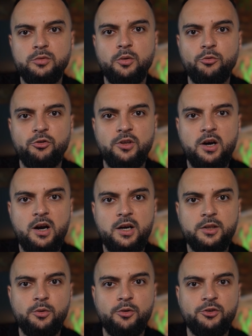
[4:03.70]
goes
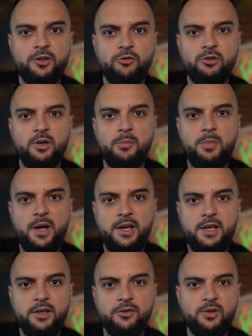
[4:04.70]
dark, your scheduler
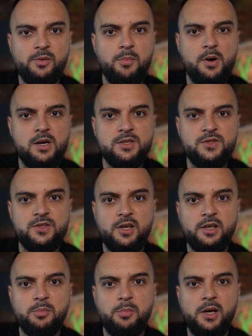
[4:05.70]
panics, and pods
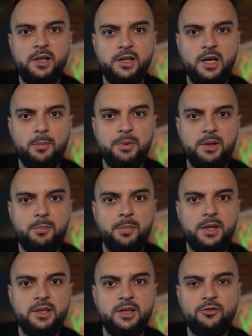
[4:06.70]
start piling up in a
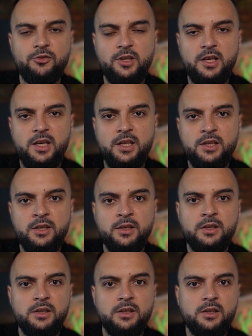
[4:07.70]
pending state.
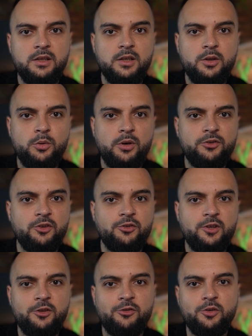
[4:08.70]
You
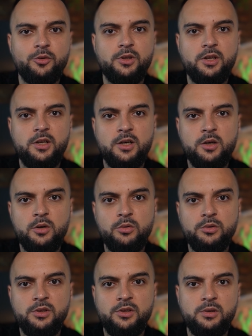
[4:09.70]
SSH into the
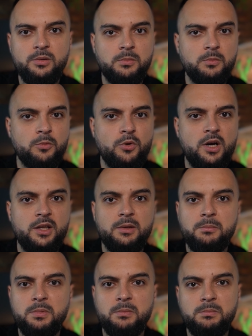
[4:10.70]
node,
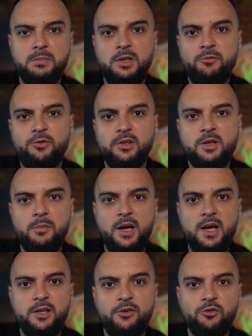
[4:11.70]
run different
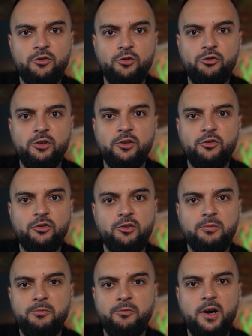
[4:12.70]
commands to just
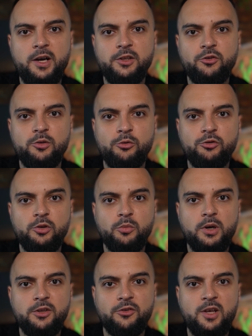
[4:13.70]
find a solution to
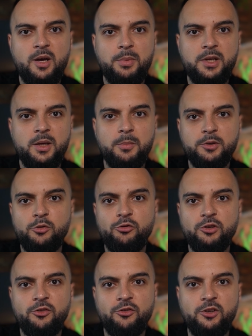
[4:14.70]
what is happening, but you
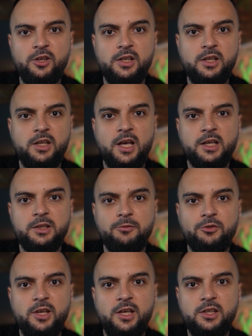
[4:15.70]
just see an inactive
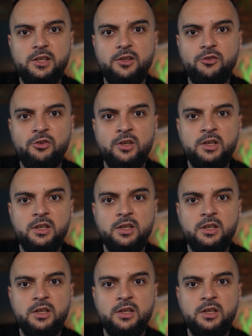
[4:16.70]
status.